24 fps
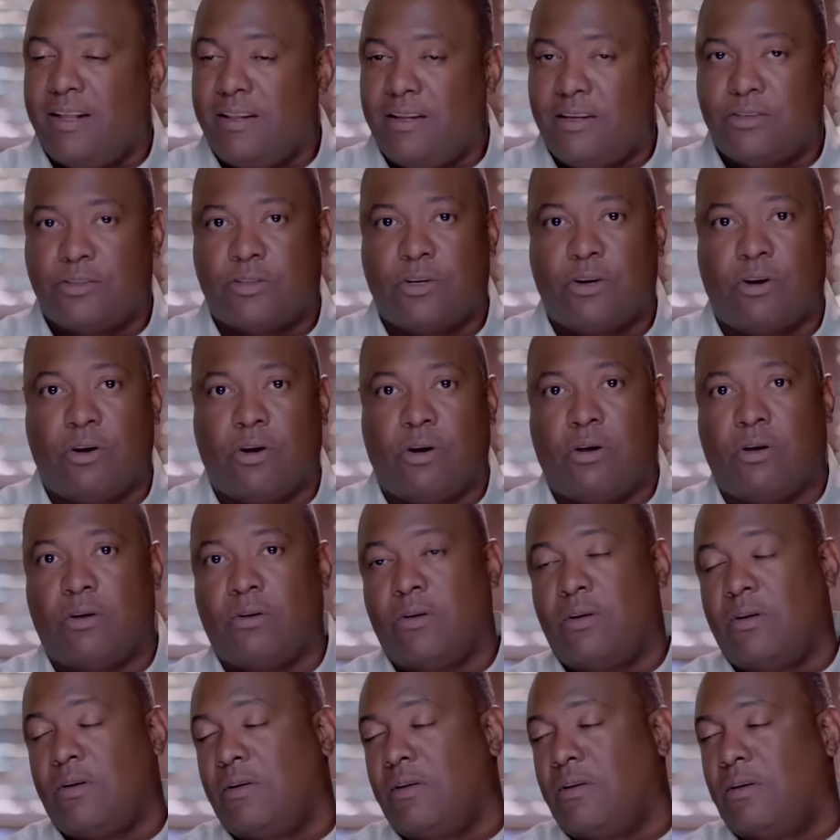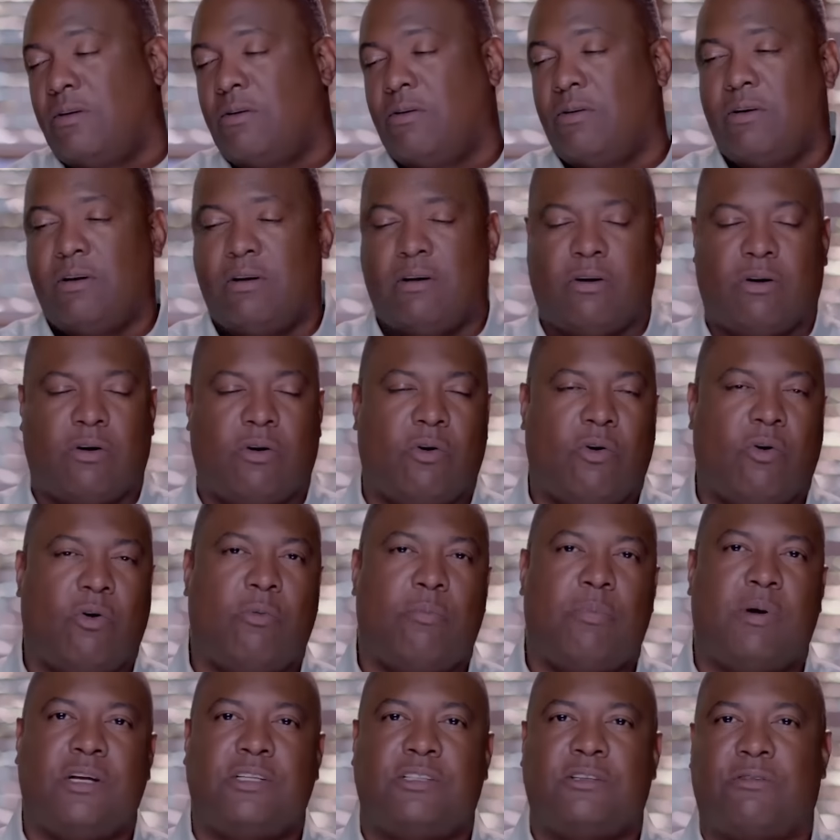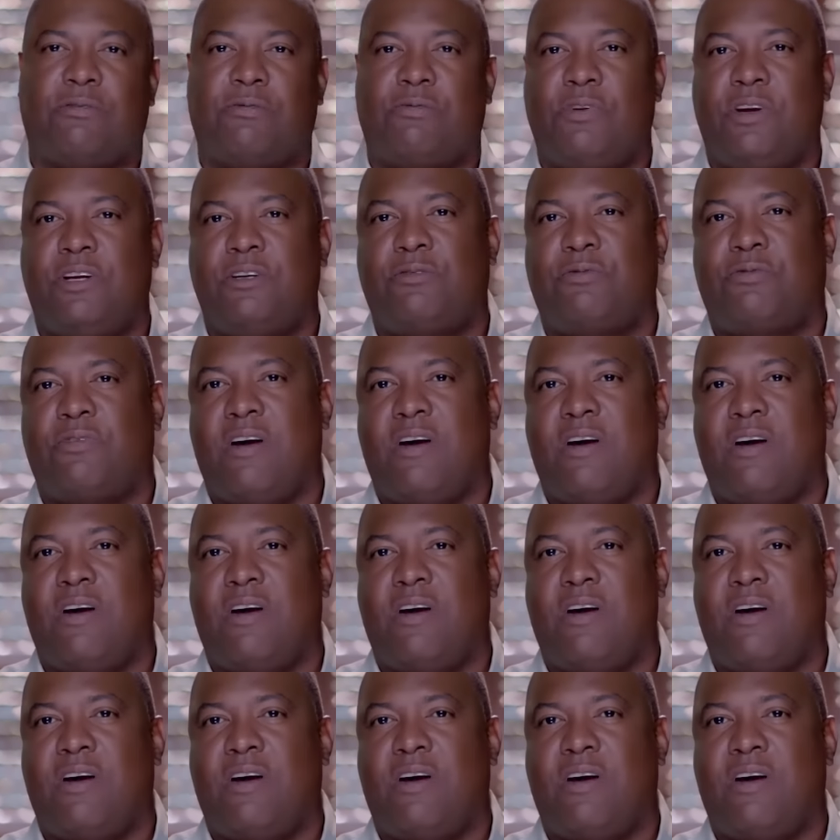And this girl ordered a whole bunch of french